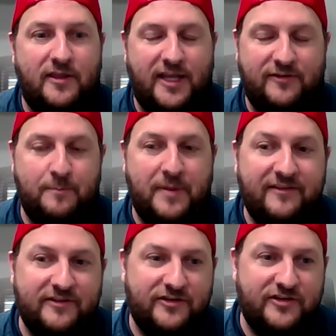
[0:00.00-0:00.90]
it's
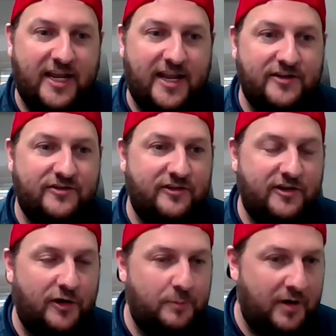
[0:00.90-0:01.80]
best to change
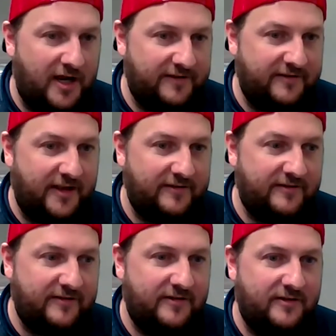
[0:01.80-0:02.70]
your
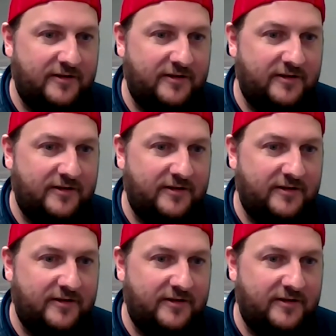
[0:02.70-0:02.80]
process,